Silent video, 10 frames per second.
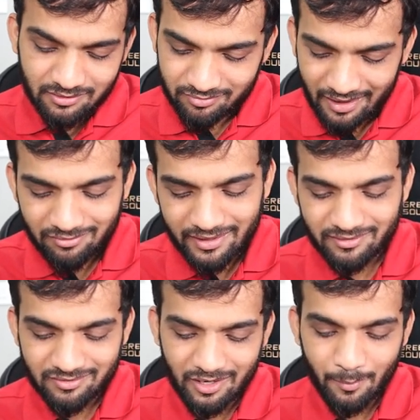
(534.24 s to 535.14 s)
say,
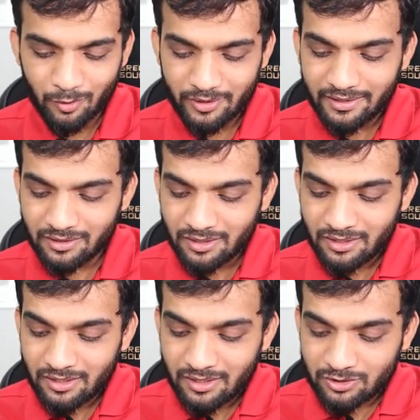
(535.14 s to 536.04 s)
like near about that.
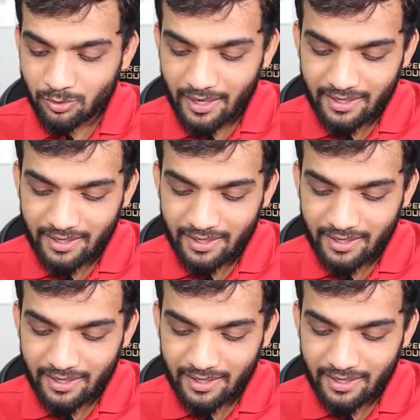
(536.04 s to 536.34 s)
So